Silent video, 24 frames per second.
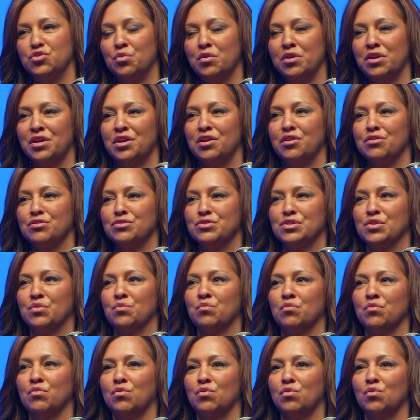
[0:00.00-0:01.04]
want to hear
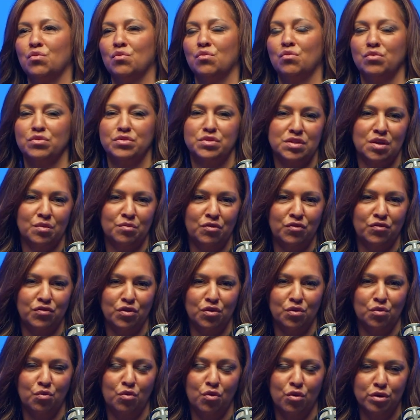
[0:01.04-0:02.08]
some of
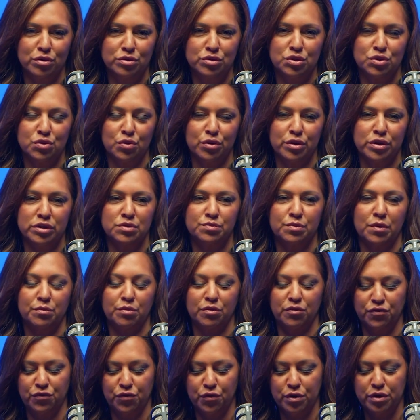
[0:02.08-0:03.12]
your war stories, but
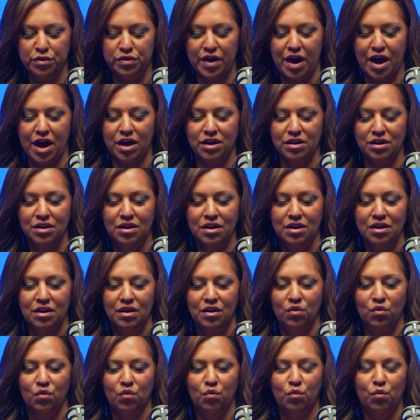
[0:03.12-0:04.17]
before that,
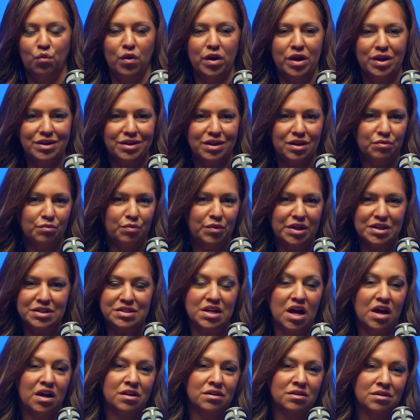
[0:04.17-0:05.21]
what can be
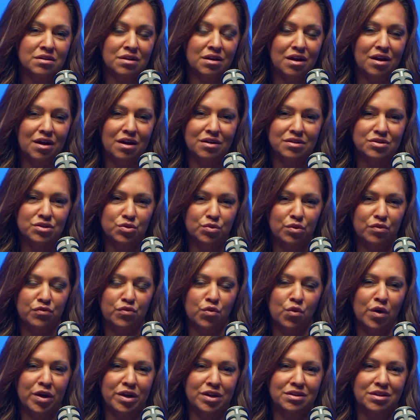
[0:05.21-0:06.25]
done to
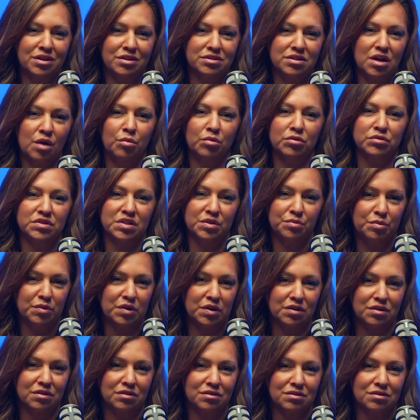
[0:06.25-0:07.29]
avoid the double dipping?